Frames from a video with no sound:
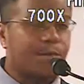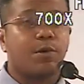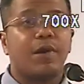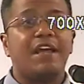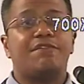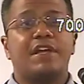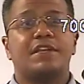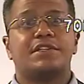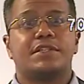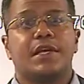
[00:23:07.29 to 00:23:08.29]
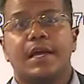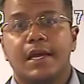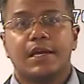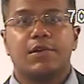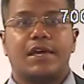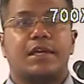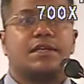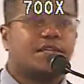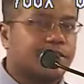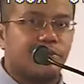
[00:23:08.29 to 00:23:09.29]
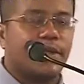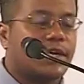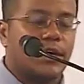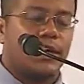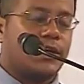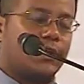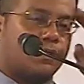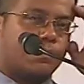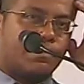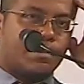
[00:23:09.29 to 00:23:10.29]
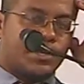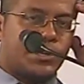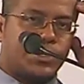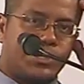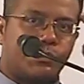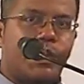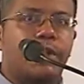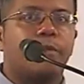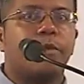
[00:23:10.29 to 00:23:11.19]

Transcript: the Moravians, quick, just quick uh, church history here.